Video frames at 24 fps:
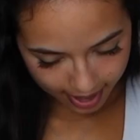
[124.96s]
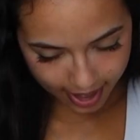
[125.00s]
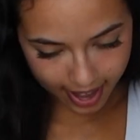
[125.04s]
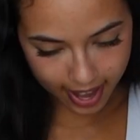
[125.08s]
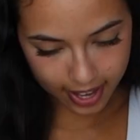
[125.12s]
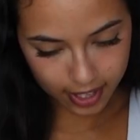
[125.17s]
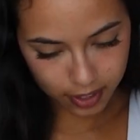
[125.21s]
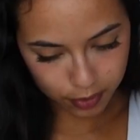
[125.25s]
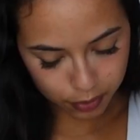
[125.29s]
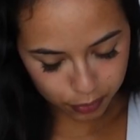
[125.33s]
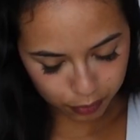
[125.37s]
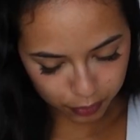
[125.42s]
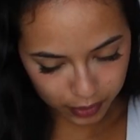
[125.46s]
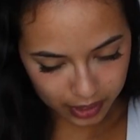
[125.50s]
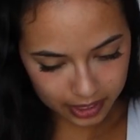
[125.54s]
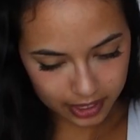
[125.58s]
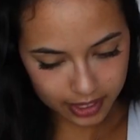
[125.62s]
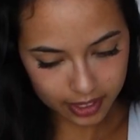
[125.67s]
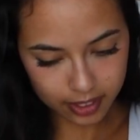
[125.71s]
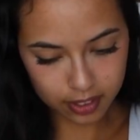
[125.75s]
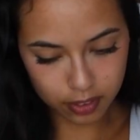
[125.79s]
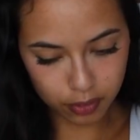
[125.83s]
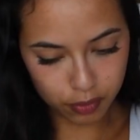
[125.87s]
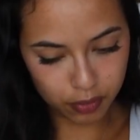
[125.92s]
I feel
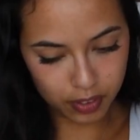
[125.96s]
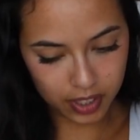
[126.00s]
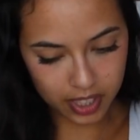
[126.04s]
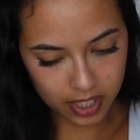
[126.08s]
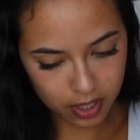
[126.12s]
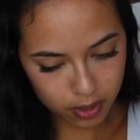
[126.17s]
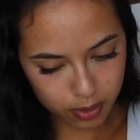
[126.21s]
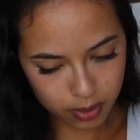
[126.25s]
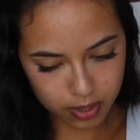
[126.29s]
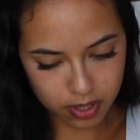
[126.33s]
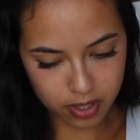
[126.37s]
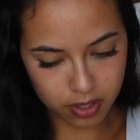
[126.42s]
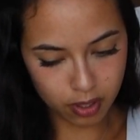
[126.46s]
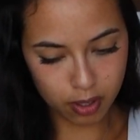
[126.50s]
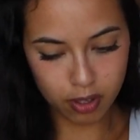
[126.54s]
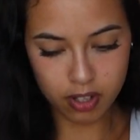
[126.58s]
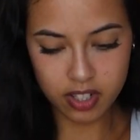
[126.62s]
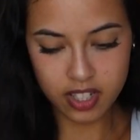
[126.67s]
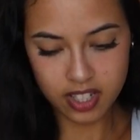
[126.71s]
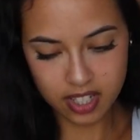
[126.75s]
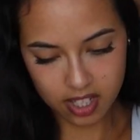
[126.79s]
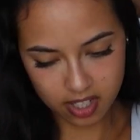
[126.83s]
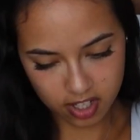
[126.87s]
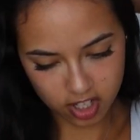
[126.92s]
like the video
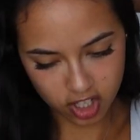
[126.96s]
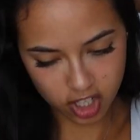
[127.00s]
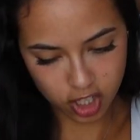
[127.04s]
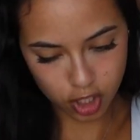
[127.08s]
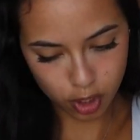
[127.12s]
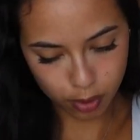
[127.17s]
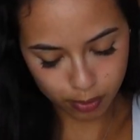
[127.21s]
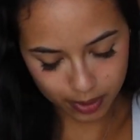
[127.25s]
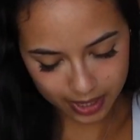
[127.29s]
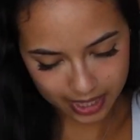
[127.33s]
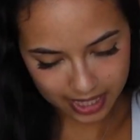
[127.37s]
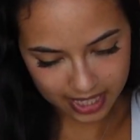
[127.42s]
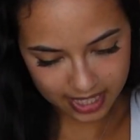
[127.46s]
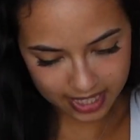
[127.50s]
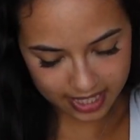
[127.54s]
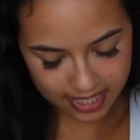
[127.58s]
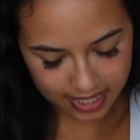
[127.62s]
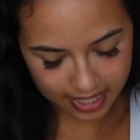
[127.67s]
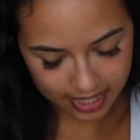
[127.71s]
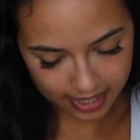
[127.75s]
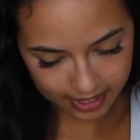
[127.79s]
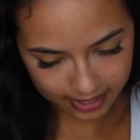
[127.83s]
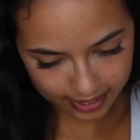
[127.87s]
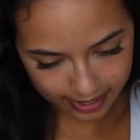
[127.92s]
starts and she already
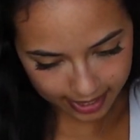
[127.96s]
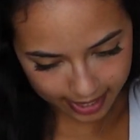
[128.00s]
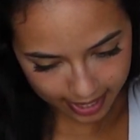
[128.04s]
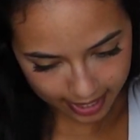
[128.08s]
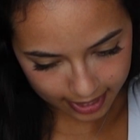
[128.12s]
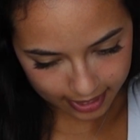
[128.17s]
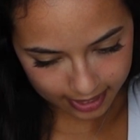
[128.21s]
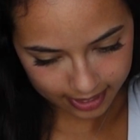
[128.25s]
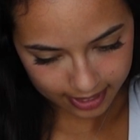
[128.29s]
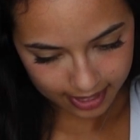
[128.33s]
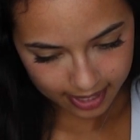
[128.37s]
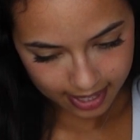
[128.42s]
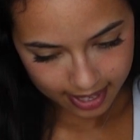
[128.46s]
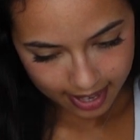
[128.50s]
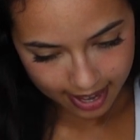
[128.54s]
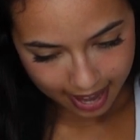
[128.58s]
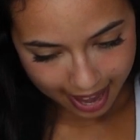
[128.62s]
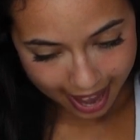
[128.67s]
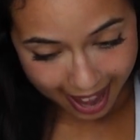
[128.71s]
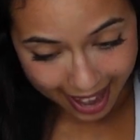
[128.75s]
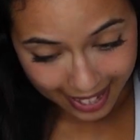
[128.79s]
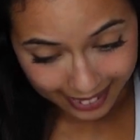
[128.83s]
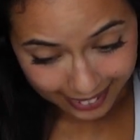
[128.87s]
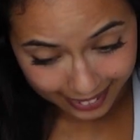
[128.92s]
did like
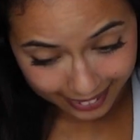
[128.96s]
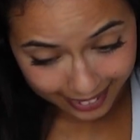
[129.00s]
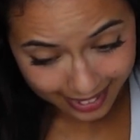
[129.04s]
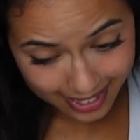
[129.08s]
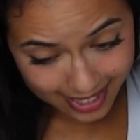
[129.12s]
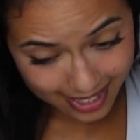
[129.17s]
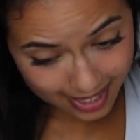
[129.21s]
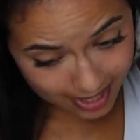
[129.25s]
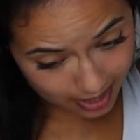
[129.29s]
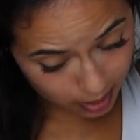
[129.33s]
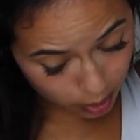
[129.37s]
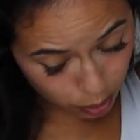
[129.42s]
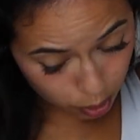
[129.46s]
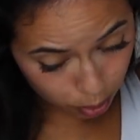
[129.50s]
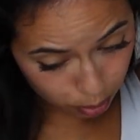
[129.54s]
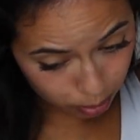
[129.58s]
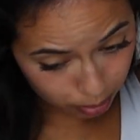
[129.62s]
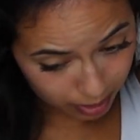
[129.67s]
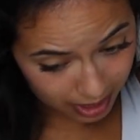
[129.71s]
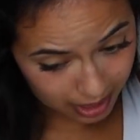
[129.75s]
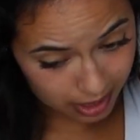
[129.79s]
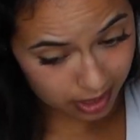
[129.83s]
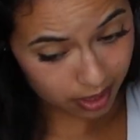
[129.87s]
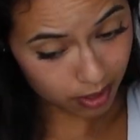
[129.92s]
at least
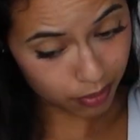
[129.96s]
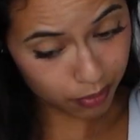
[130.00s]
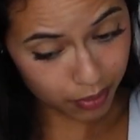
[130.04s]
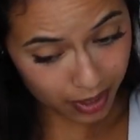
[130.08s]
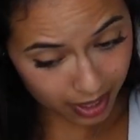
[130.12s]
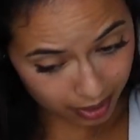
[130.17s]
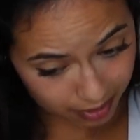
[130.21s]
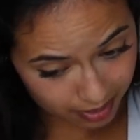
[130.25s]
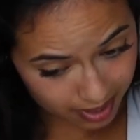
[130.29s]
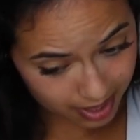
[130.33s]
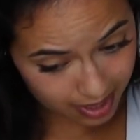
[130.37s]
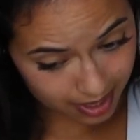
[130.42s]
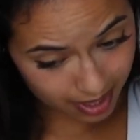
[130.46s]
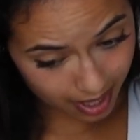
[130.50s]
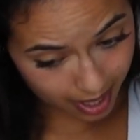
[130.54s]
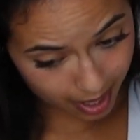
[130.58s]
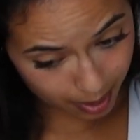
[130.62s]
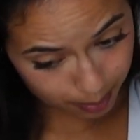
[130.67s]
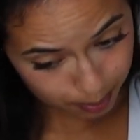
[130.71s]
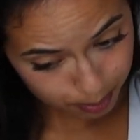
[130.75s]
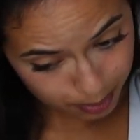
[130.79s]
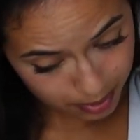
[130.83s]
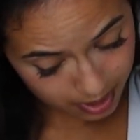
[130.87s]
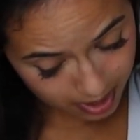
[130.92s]
3 to 5
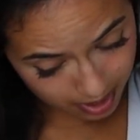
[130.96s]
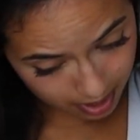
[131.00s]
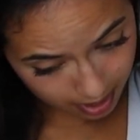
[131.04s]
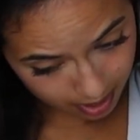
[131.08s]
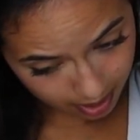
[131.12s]
steps.